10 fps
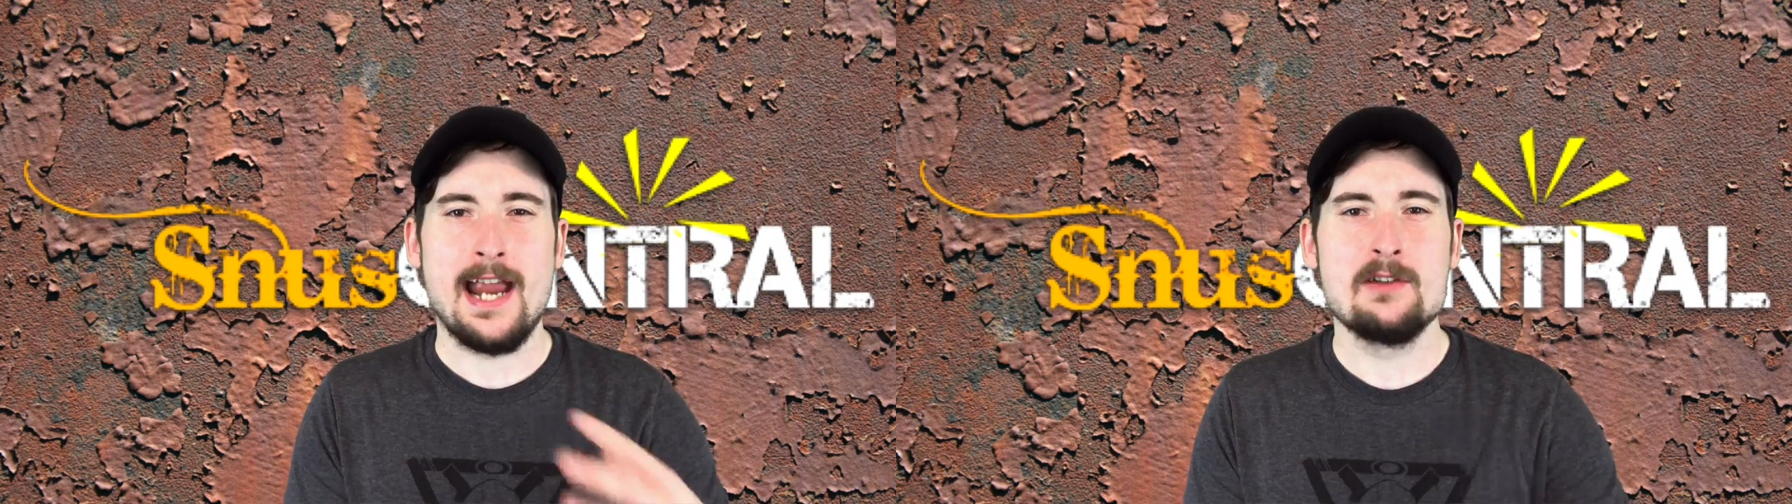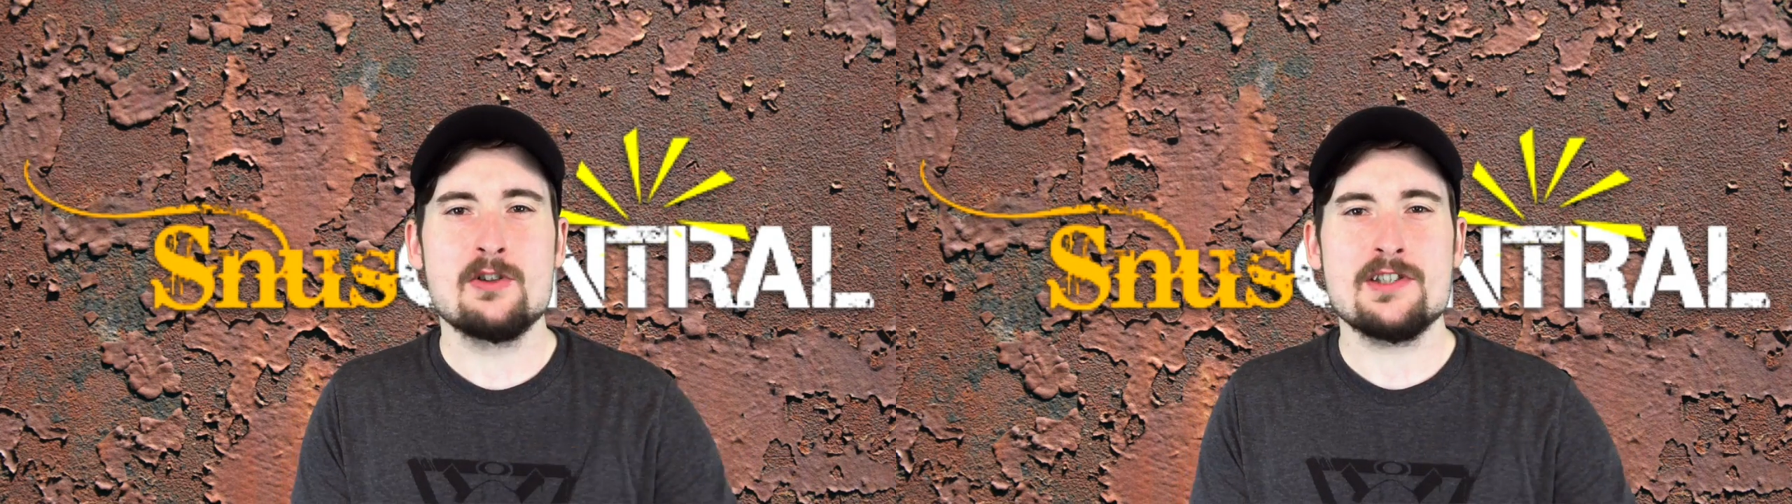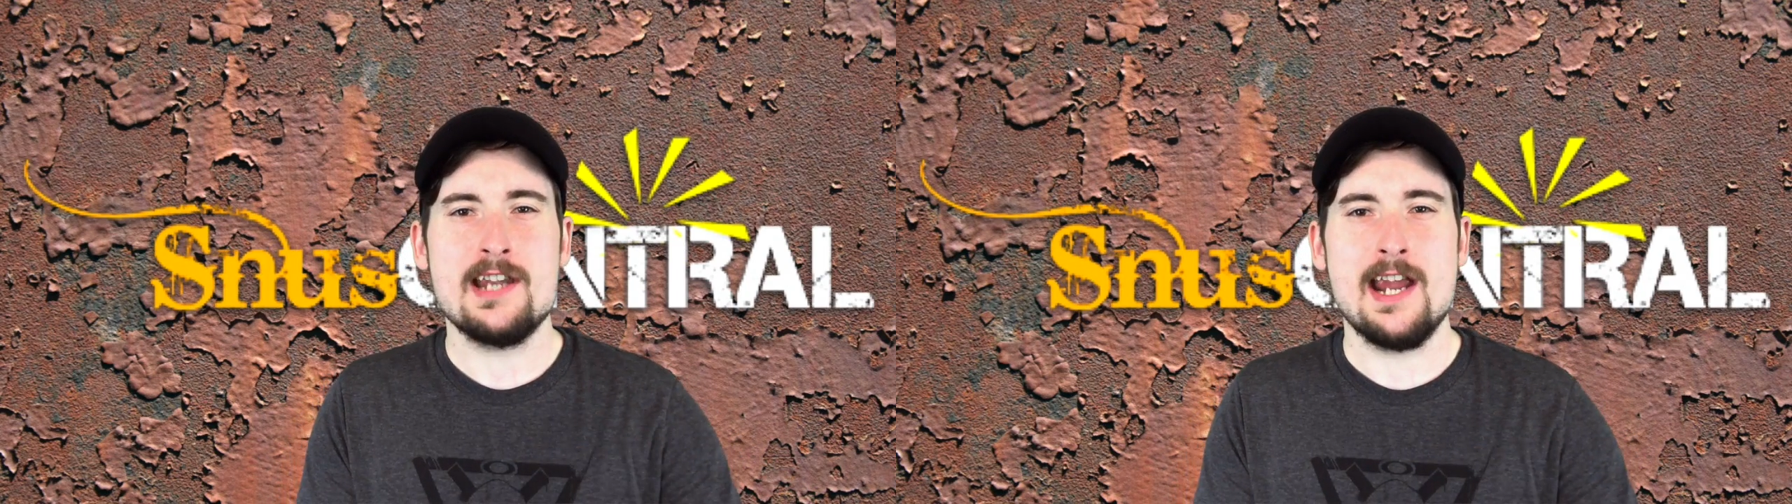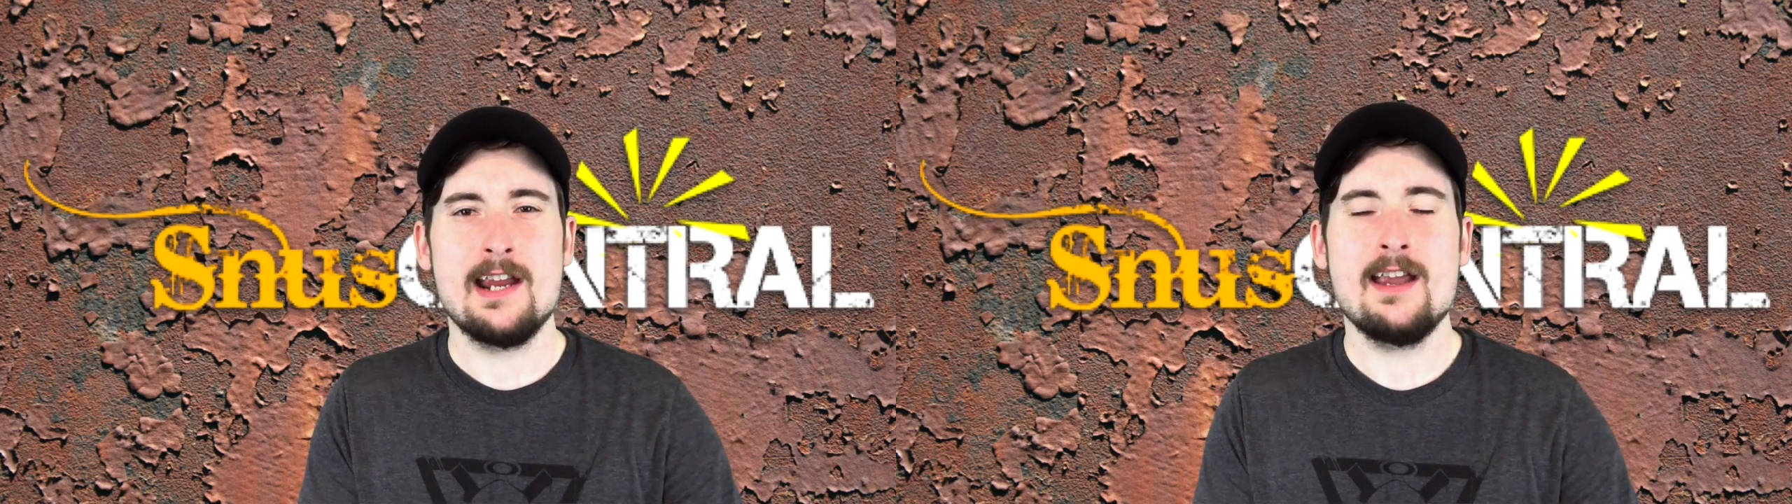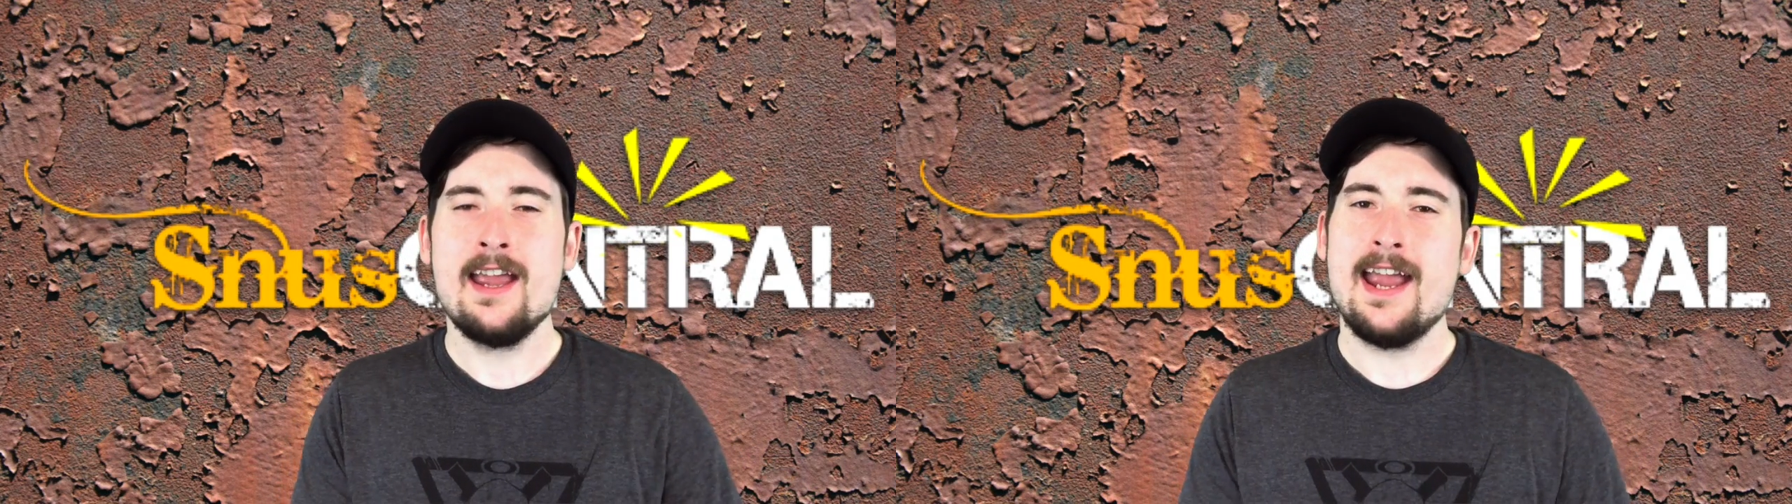
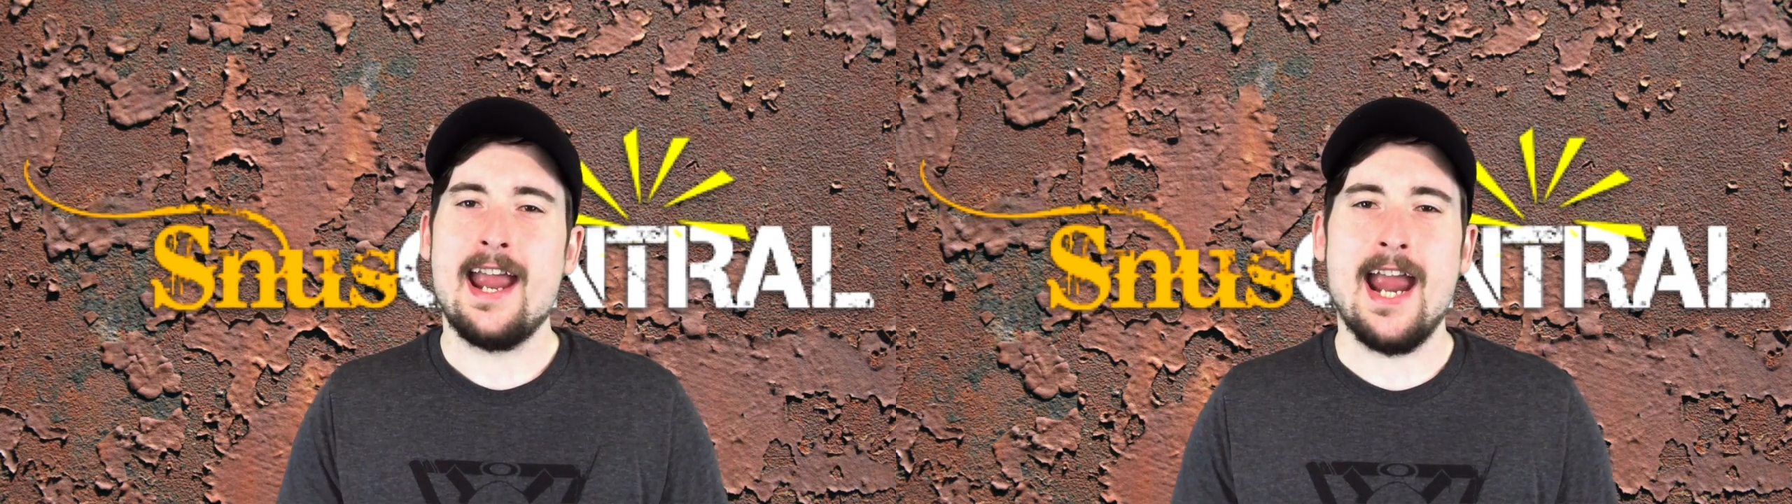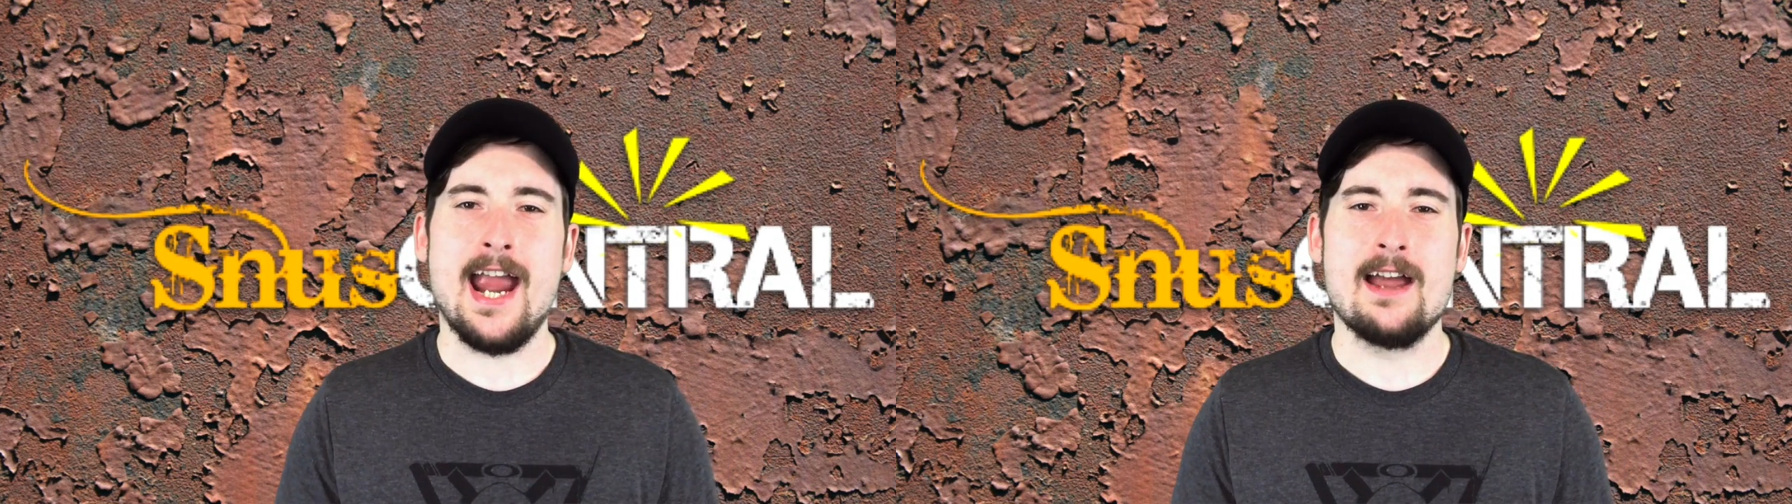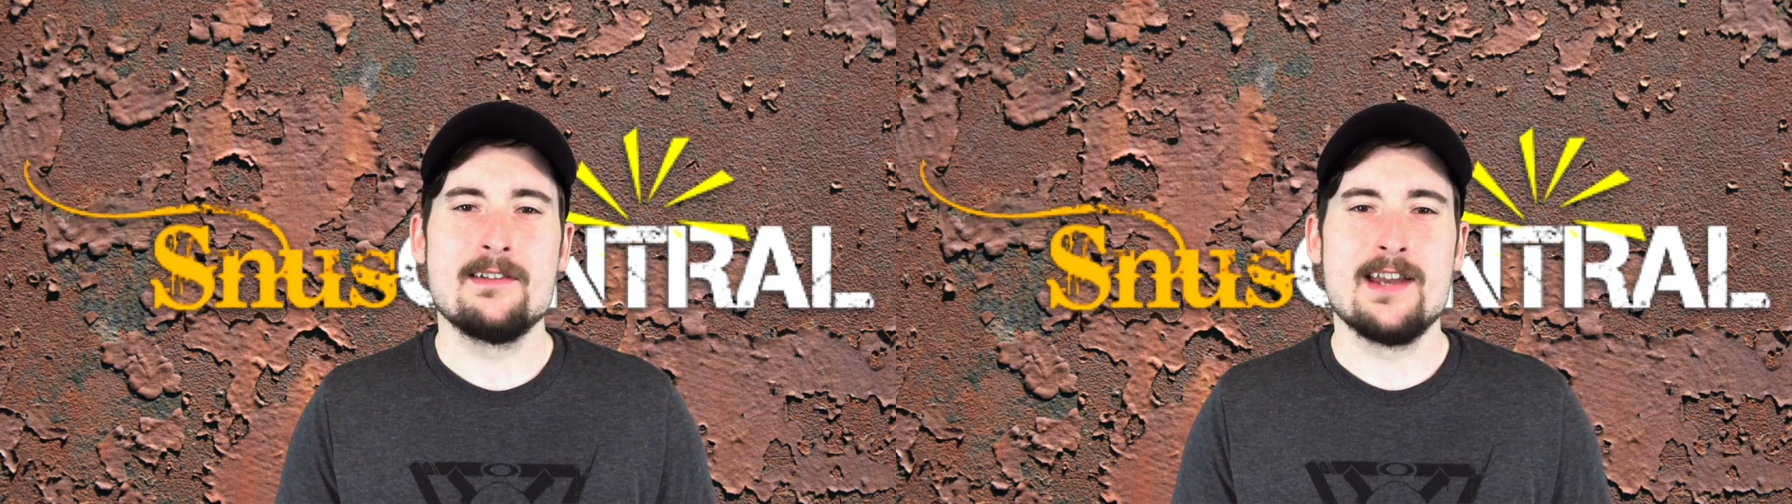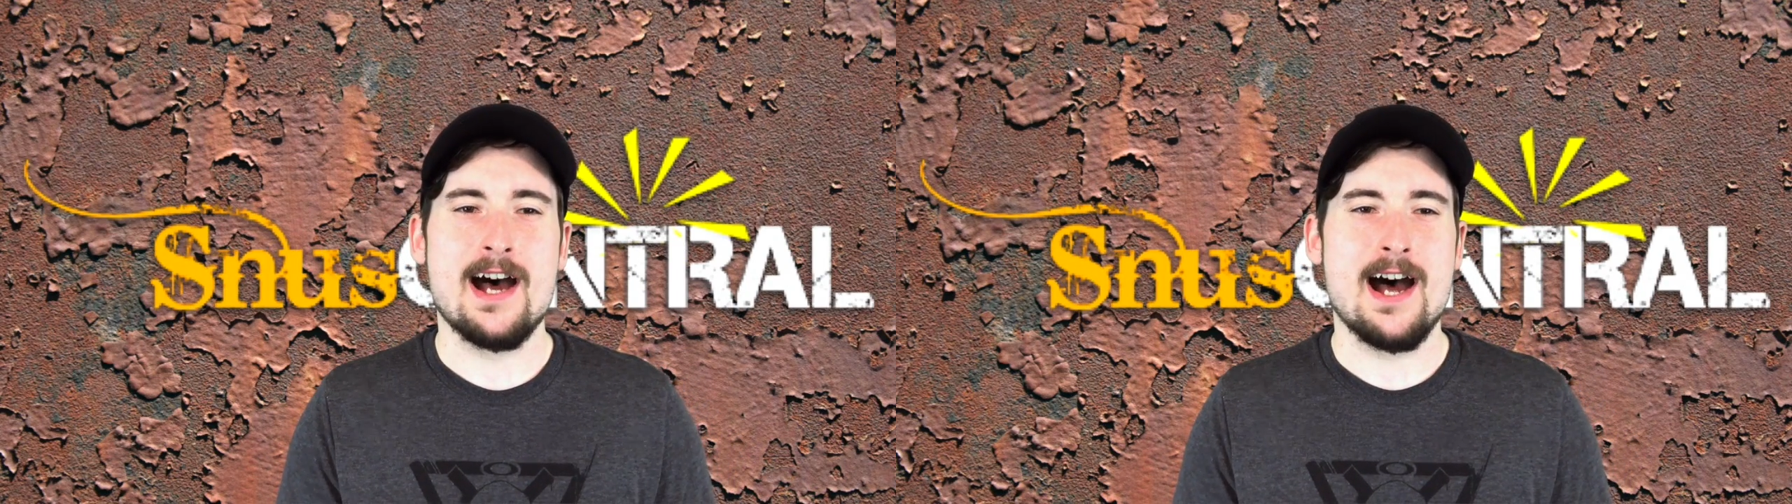interesting and,